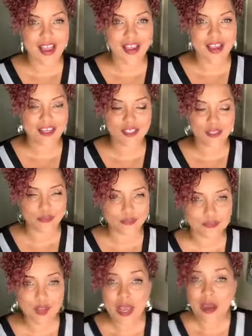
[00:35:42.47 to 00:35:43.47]
I got
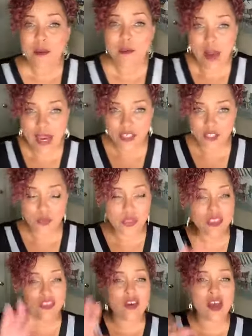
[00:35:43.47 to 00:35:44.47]
you. Mind you,
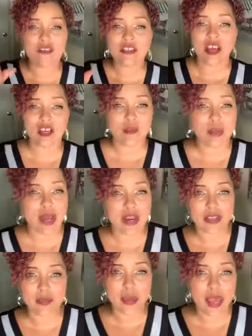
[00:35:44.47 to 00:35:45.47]
we still haven't talked
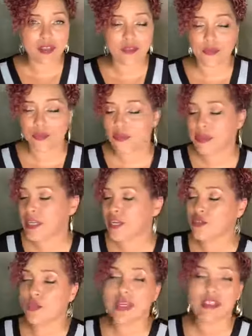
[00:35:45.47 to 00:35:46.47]
about at the back of the room sales.